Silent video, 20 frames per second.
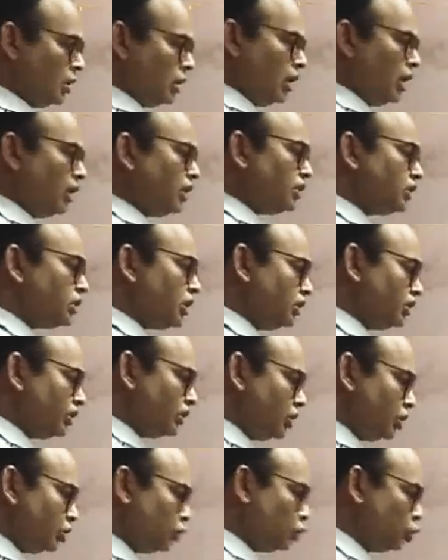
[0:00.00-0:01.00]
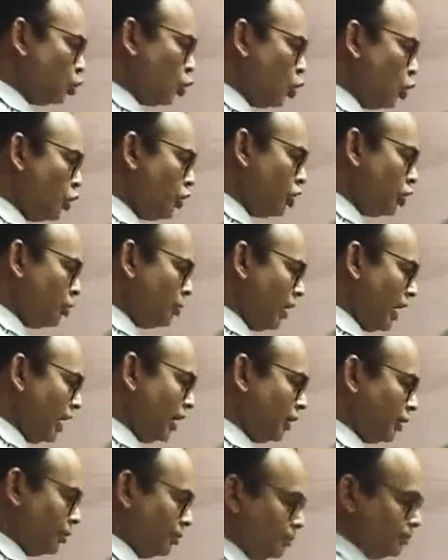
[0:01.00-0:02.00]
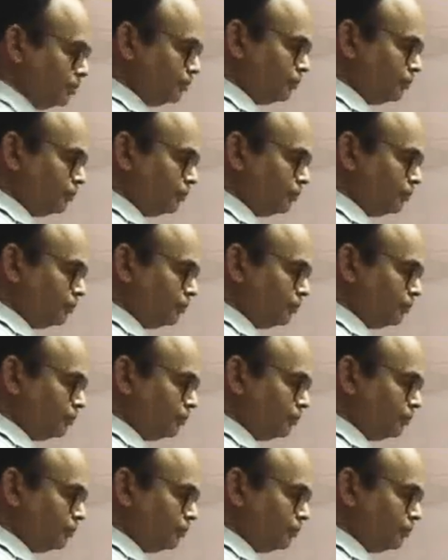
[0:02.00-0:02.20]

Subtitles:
let us consider sodium atom.